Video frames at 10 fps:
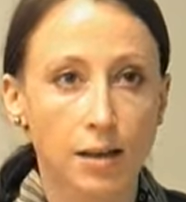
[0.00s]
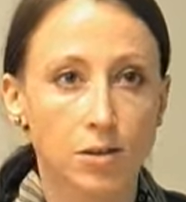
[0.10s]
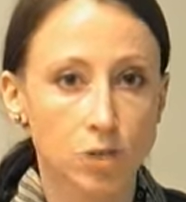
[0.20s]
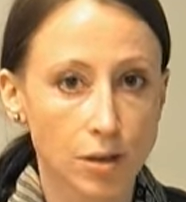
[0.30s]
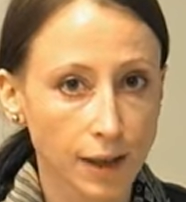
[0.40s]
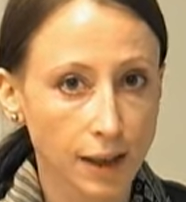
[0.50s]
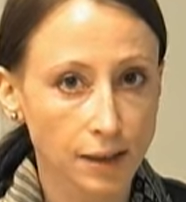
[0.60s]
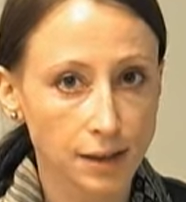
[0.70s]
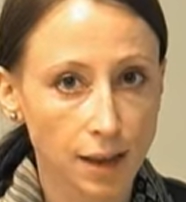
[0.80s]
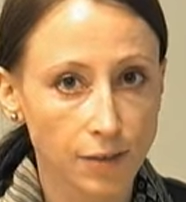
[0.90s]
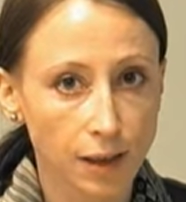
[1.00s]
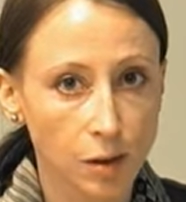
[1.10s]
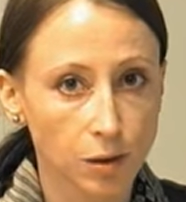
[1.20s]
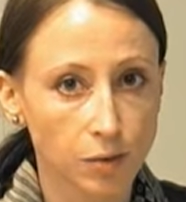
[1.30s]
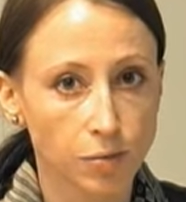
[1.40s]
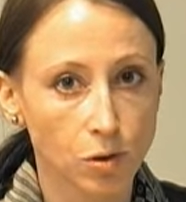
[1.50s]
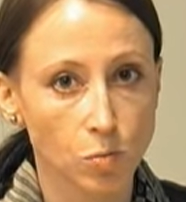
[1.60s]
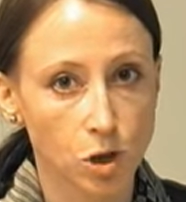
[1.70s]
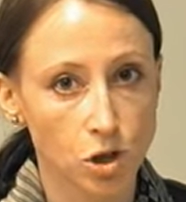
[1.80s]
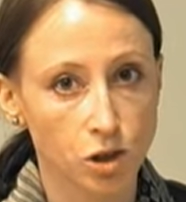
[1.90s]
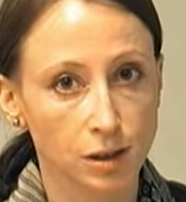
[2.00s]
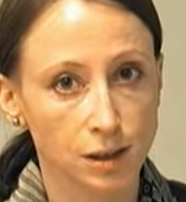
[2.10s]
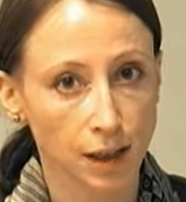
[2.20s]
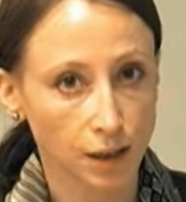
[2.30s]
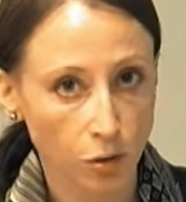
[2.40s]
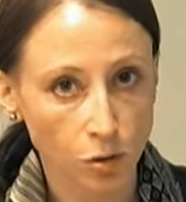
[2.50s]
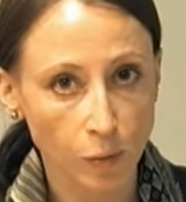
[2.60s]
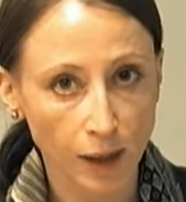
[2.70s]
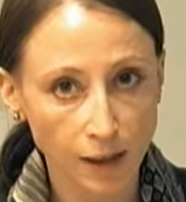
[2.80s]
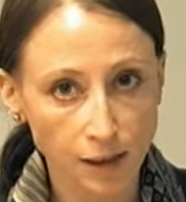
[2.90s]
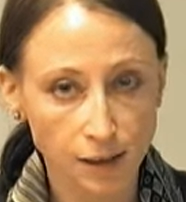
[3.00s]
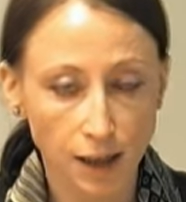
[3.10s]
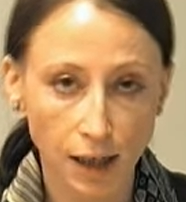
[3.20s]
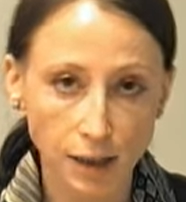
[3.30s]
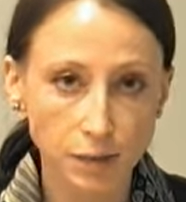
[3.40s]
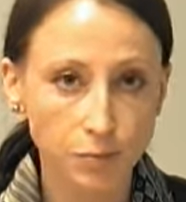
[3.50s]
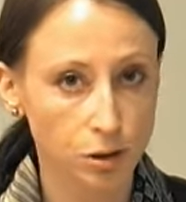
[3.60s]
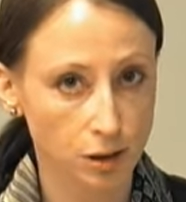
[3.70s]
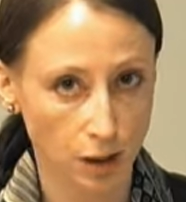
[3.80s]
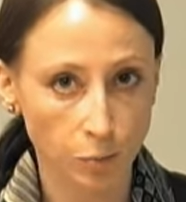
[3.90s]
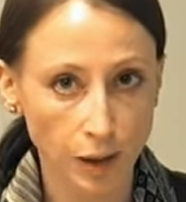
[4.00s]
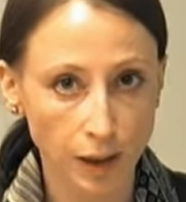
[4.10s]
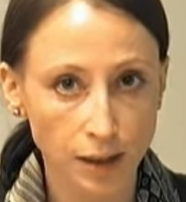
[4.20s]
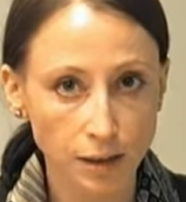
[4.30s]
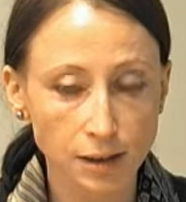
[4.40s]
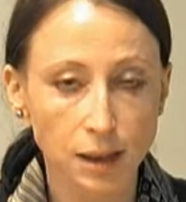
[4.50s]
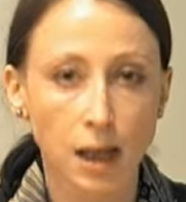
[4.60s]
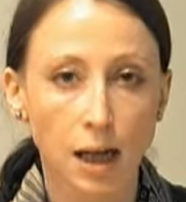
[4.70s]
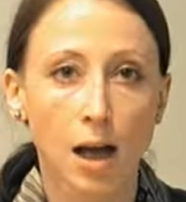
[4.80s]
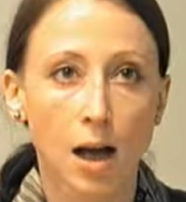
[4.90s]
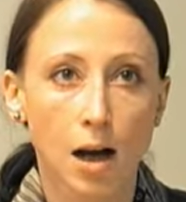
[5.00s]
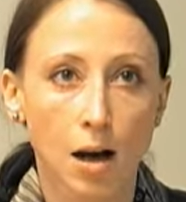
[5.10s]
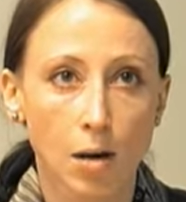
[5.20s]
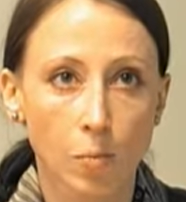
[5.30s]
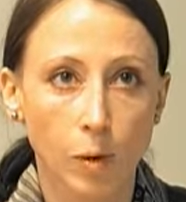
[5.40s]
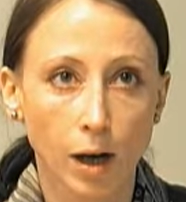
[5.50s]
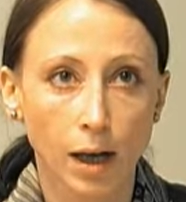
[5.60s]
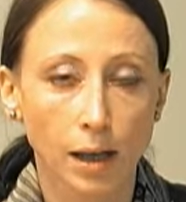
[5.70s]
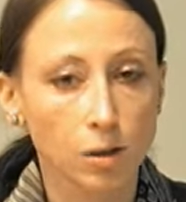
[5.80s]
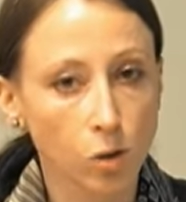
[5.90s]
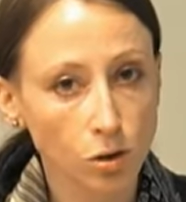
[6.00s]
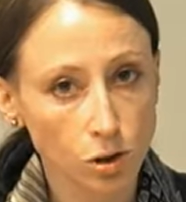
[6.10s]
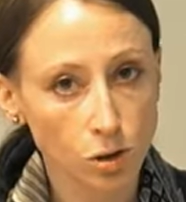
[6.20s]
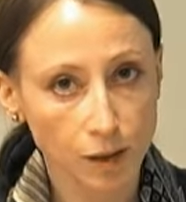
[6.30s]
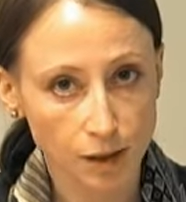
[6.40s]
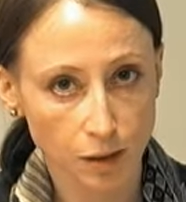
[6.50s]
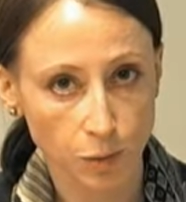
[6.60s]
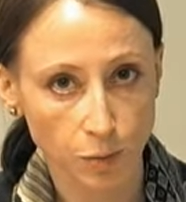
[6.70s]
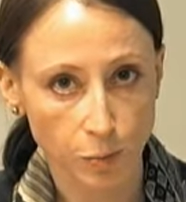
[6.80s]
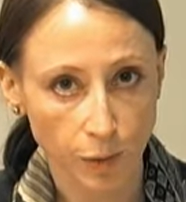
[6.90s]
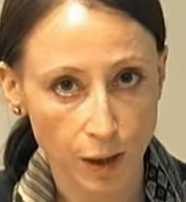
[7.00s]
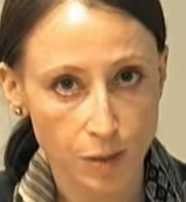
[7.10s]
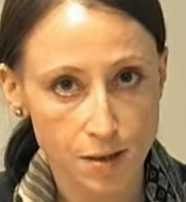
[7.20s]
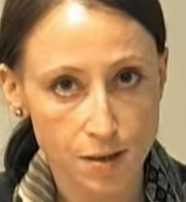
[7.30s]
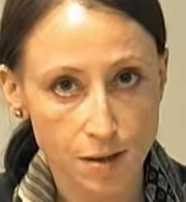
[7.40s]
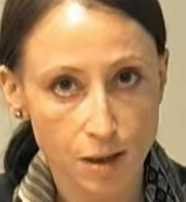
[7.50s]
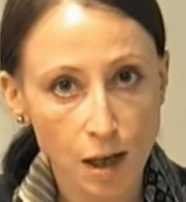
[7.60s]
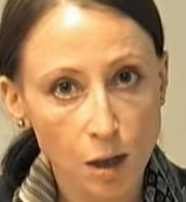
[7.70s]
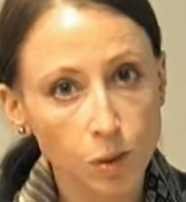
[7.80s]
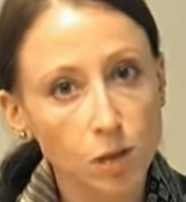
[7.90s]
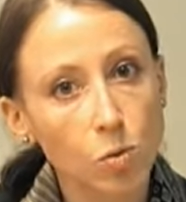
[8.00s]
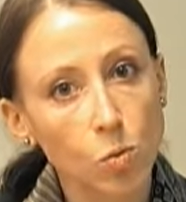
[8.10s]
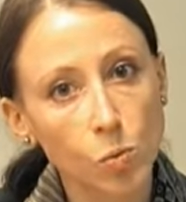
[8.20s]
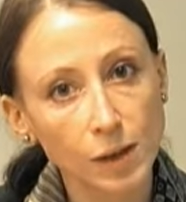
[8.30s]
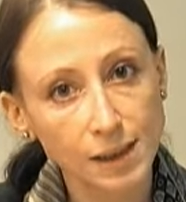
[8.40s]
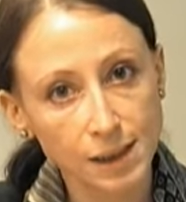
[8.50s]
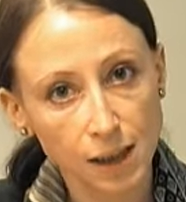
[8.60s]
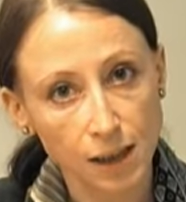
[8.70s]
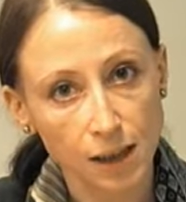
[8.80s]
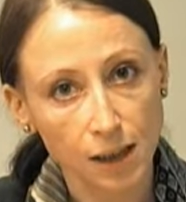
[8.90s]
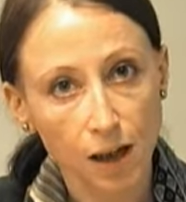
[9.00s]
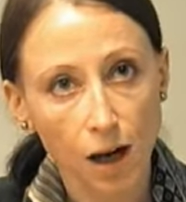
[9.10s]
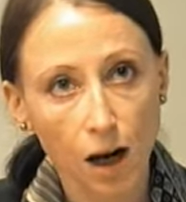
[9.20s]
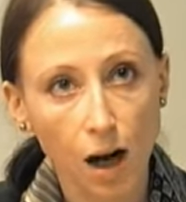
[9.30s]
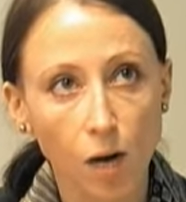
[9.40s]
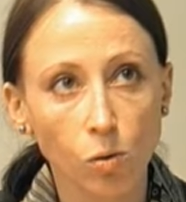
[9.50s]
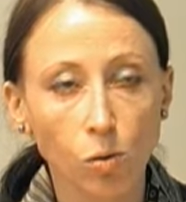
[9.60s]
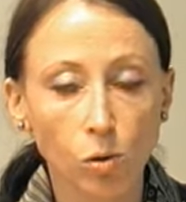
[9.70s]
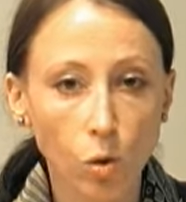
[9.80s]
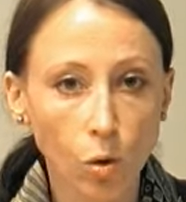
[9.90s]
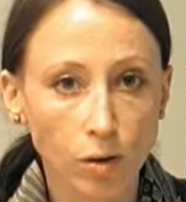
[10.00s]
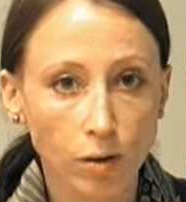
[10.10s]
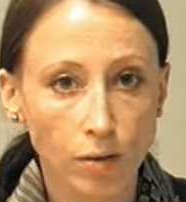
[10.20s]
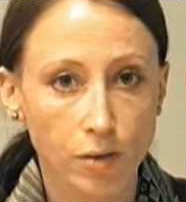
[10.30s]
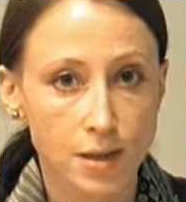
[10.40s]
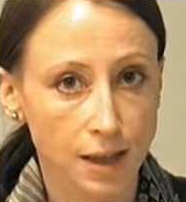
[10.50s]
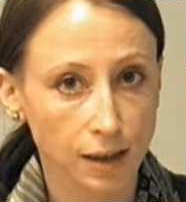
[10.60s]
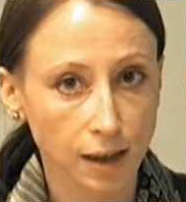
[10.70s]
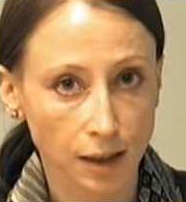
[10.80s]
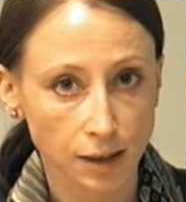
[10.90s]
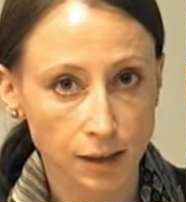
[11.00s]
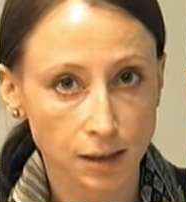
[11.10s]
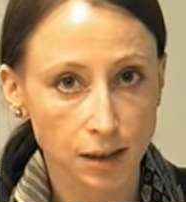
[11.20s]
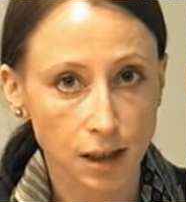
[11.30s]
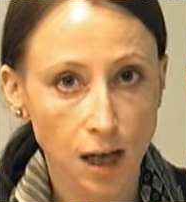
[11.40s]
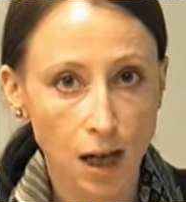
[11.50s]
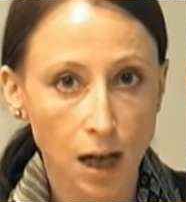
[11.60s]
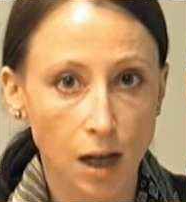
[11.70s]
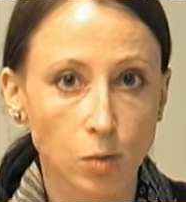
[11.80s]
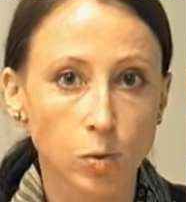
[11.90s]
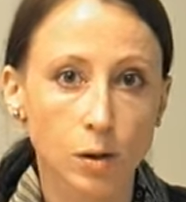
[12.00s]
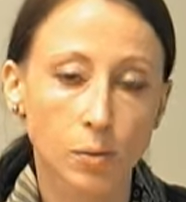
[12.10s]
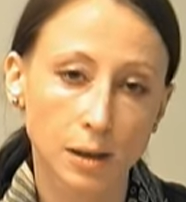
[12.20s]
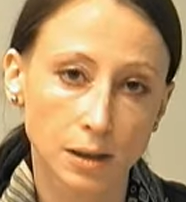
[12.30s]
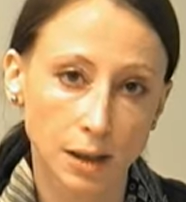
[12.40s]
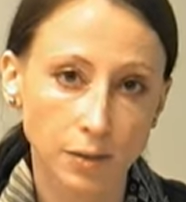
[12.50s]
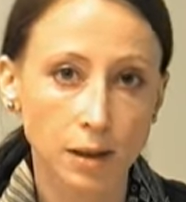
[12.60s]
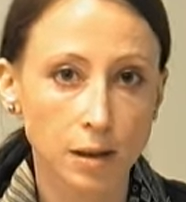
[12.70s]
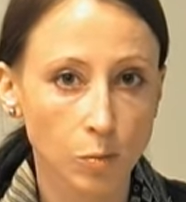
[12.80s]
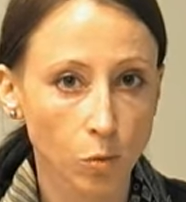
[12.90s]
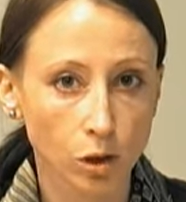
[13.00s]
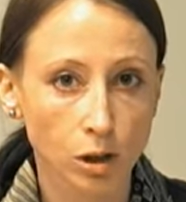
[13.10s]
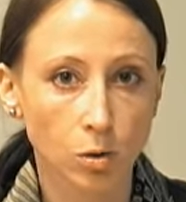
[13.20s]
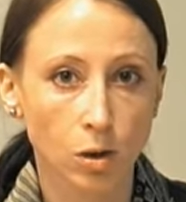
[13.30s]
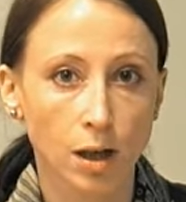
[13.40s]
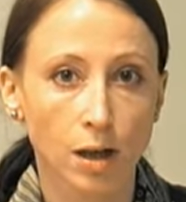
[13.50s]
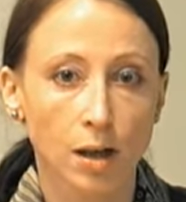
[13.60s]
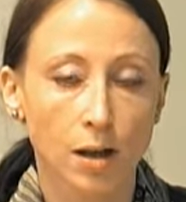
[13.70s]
refinancing available from Russian state-owned banks, and for some players, by long-term customer prepayments. But we'll see how long this can last, and we will definitely monitor